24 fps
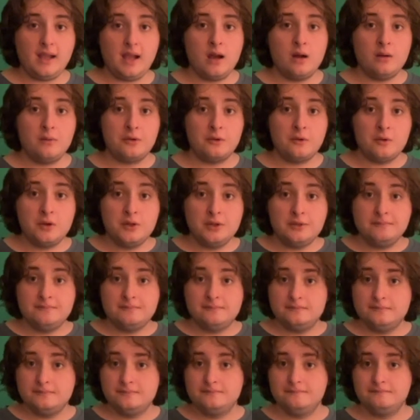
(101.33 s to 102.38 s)
Are we rolling?
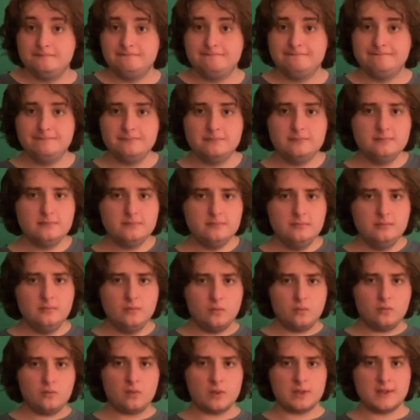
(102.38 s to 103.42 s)

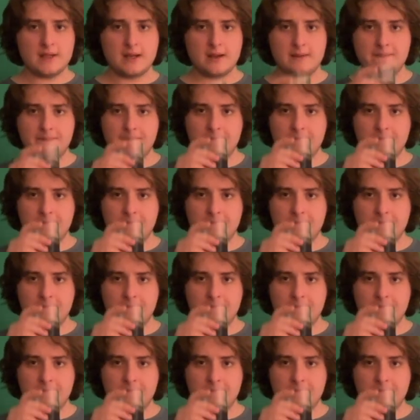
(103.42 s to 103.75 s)
One second.